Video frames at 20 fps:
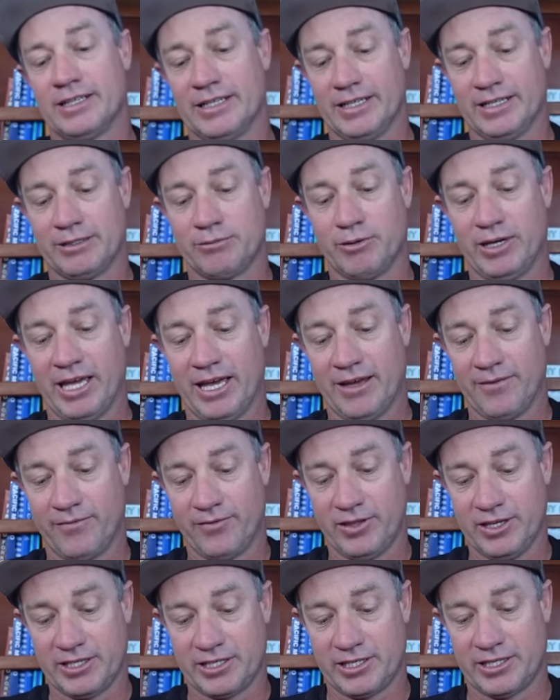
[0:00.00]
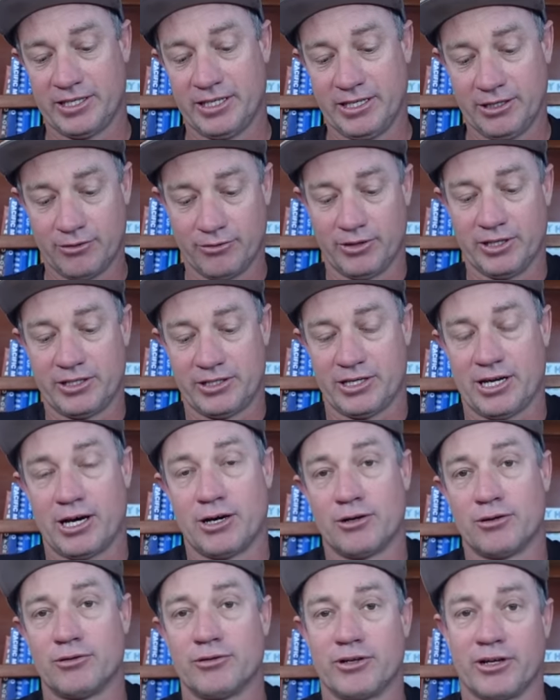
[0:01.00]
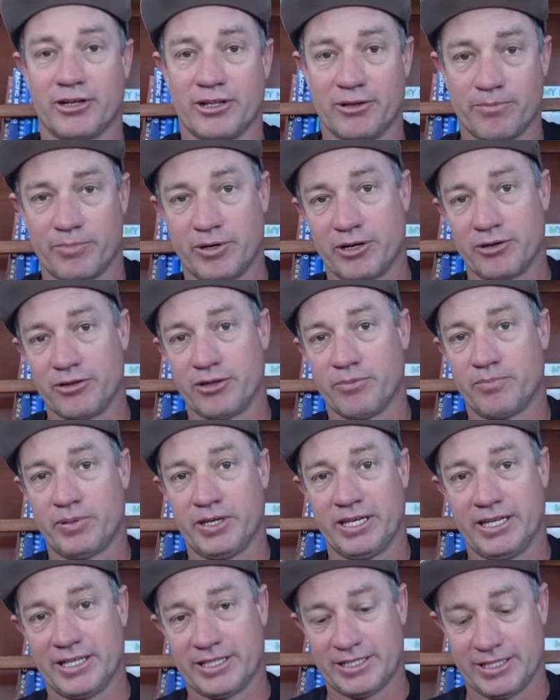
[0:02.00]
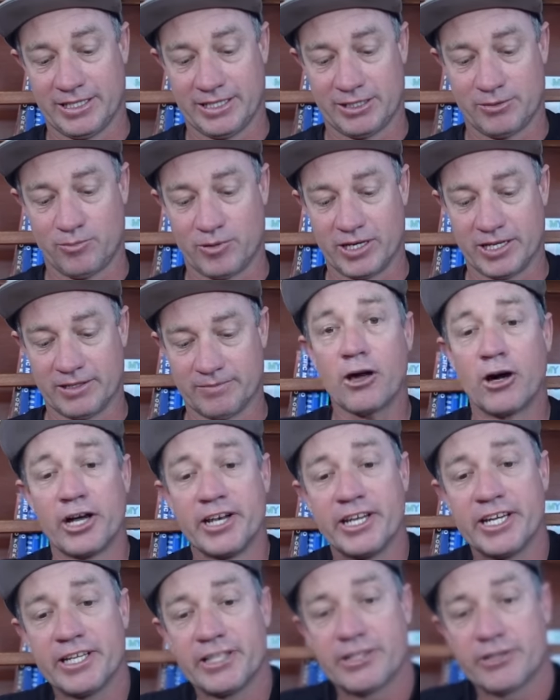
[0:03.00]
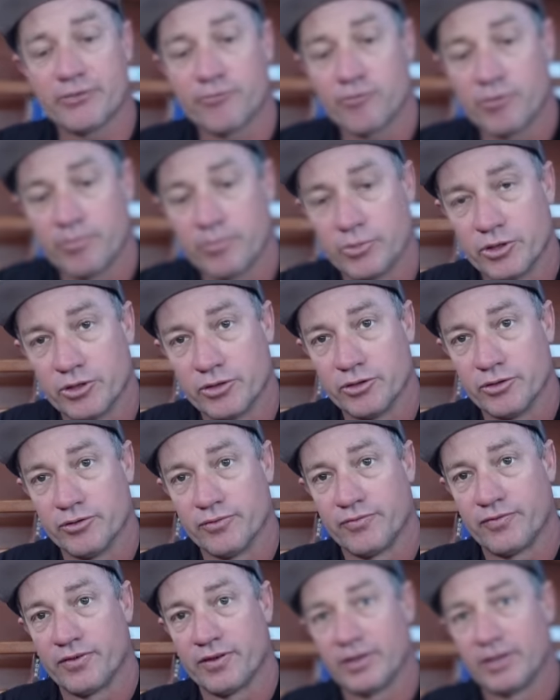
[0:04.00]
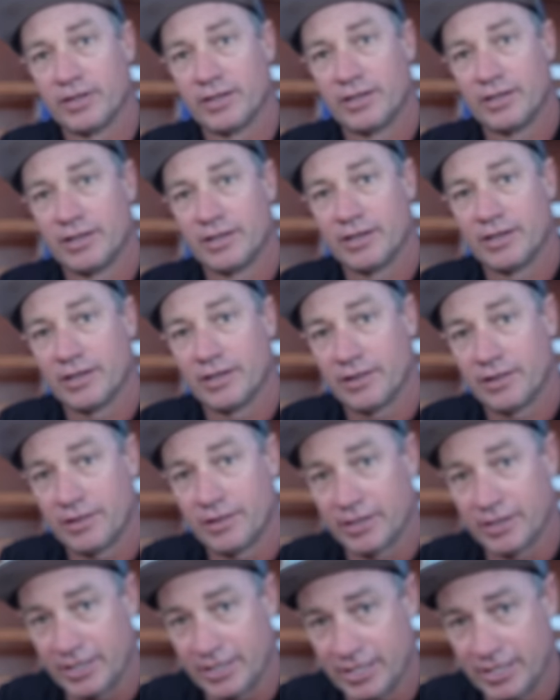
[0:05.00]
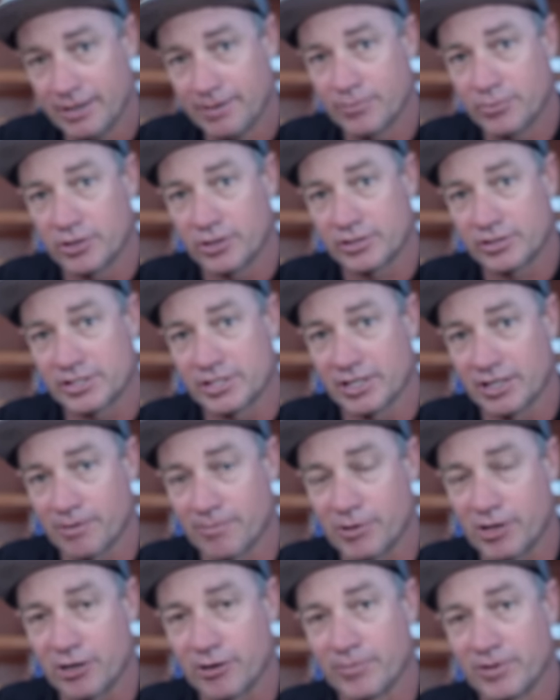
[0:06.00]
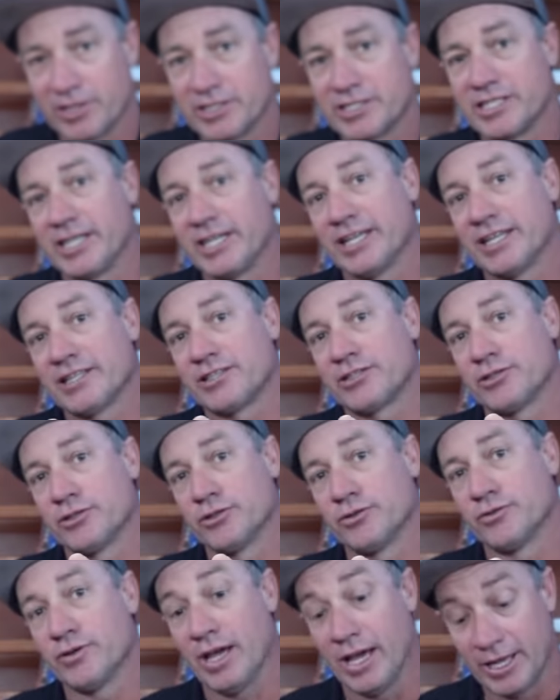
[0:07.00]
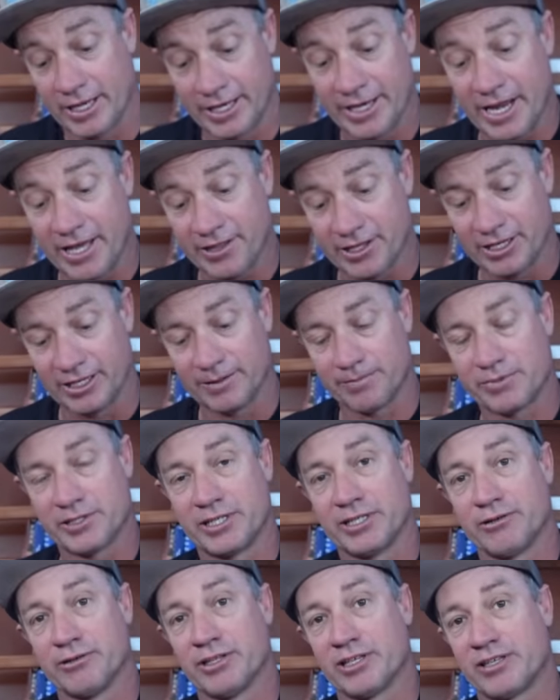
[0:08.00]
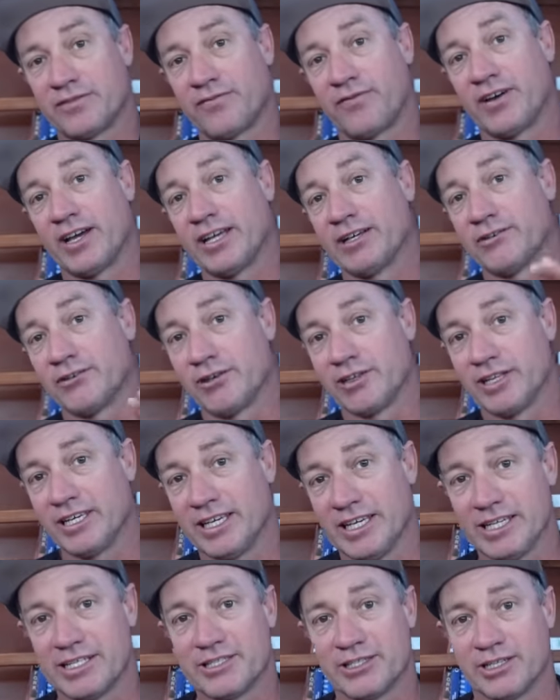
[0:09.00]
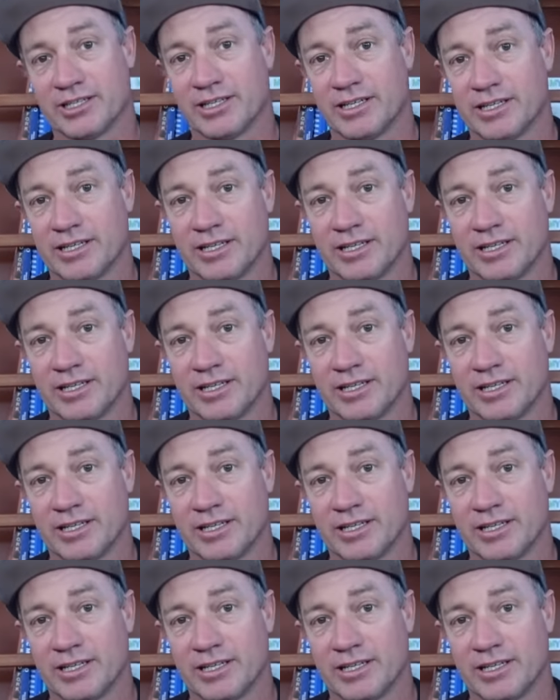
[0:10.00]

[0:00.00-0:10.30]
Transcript: is we have this seal that's old on the boat, the P S S one. I need to remove the gearbox at the moment to get to another lip seal that's failed on the engine.